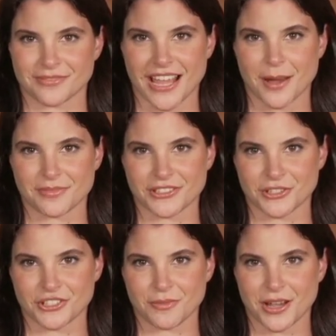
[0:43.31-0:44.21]
Tap the
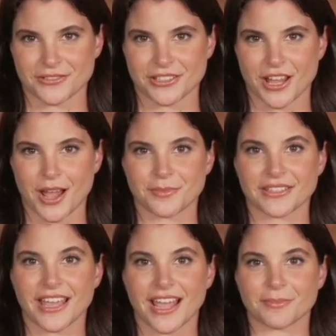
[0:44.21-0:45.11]
search bar at the top
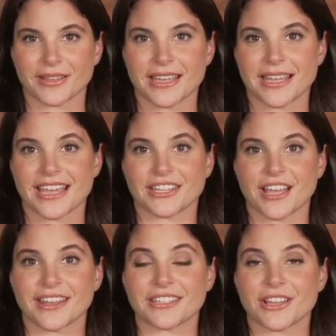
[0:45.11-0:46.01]
and type
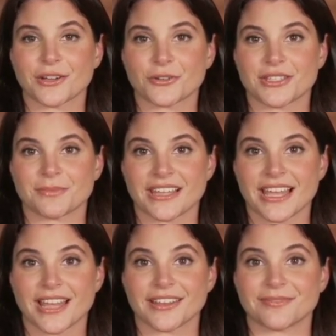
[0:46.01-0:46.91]
HX Tunnel
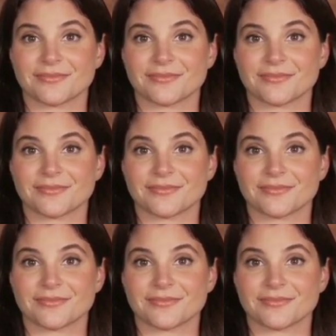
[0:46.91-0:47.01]
VPN.